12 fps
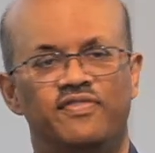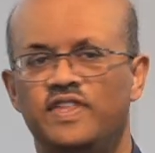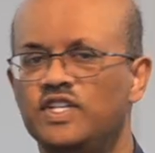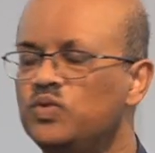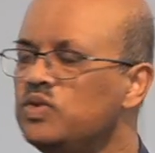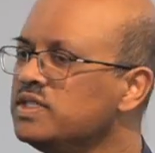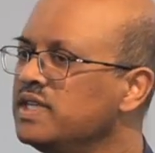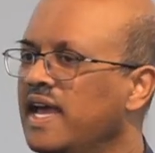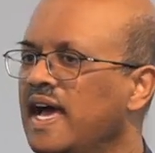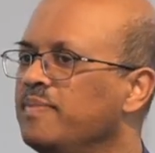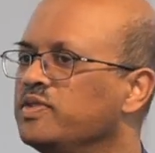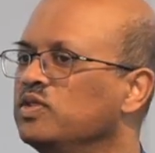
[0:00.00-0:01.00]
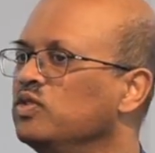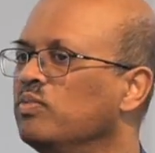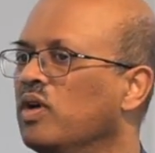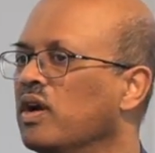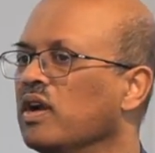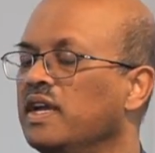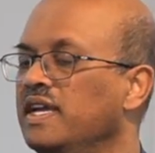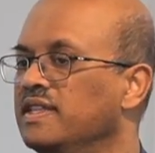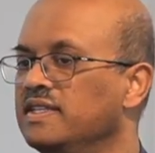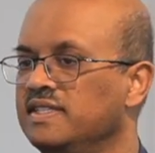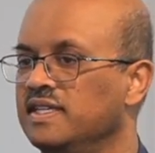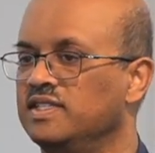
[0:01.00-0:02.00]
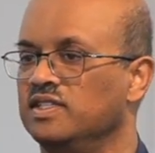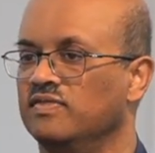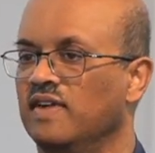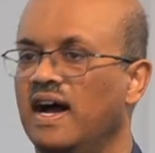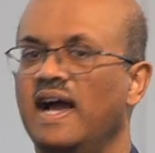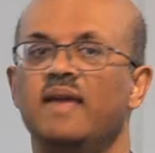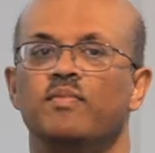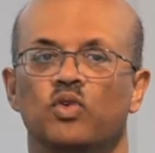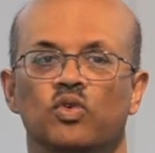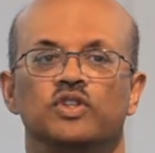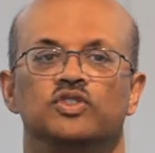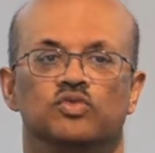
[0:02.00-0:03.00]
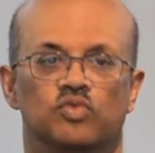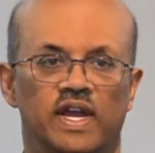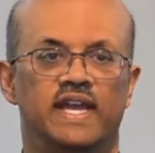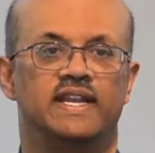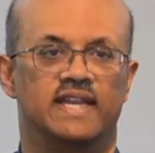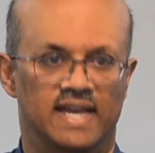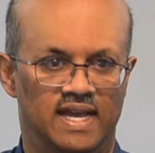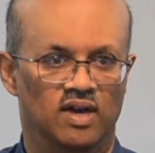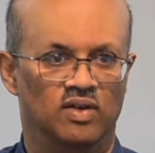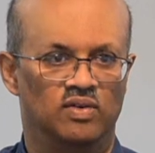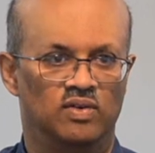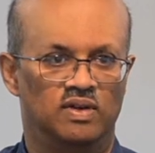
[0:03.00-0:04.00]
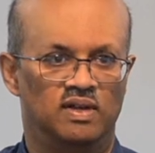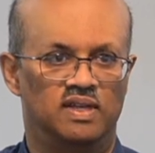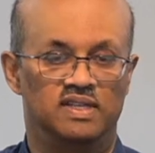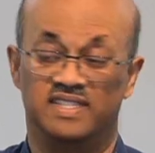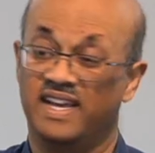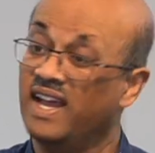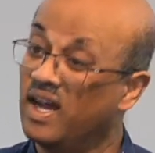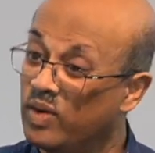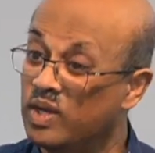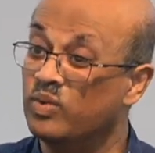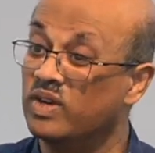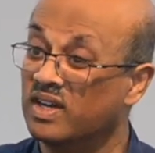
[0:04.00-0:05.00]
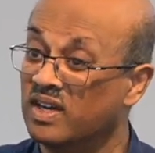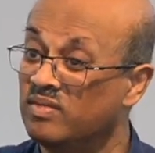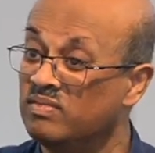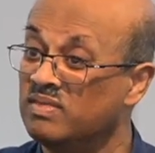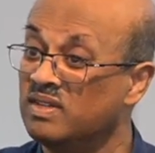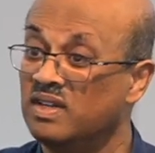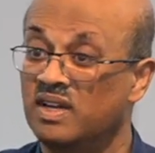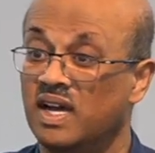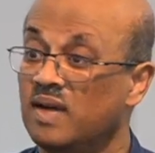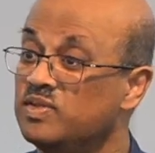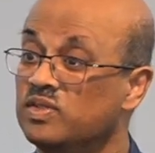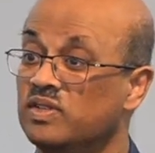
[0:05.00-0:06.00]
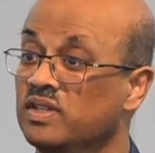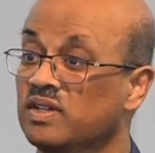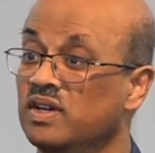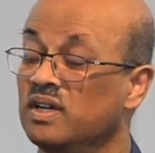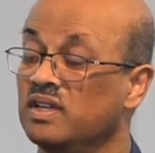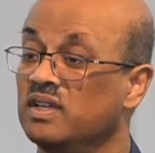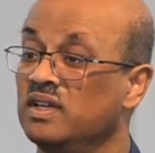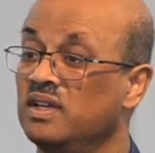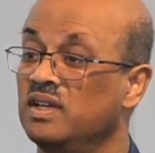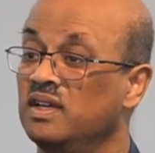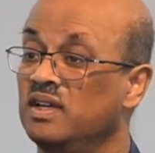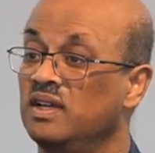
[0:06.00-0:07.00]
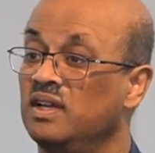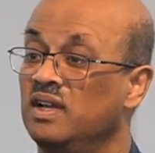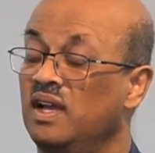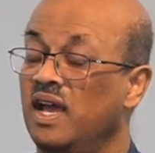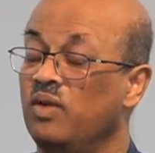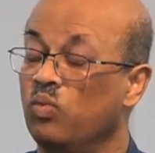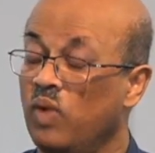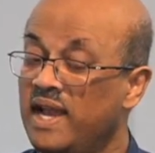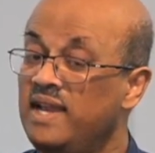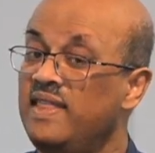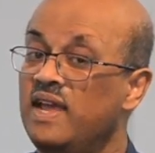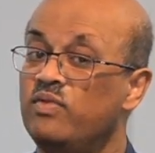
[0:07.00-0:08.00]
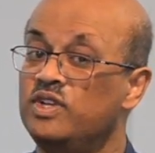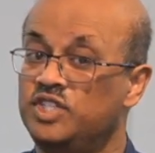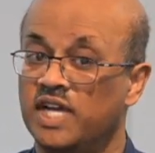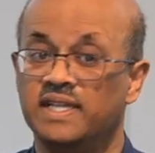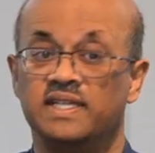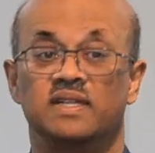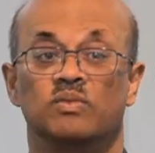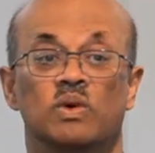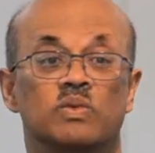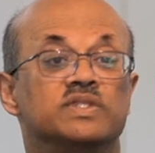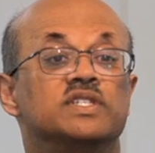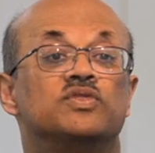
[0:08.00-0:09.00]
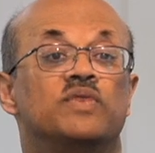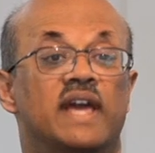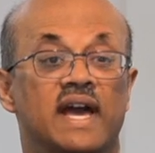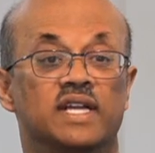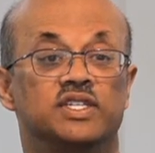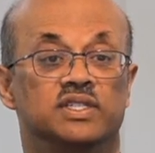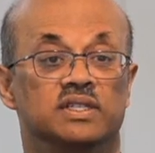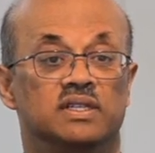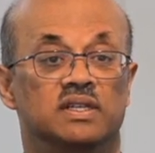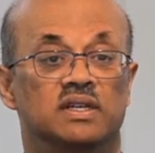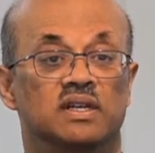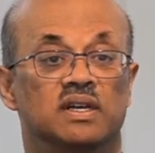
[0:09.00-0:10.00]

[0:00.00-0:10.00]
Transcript: If this was an absolute monarchy in the sense of I am going to reign now, is that how he would come? Absolutely not. And when they rejected him, what was his reaction?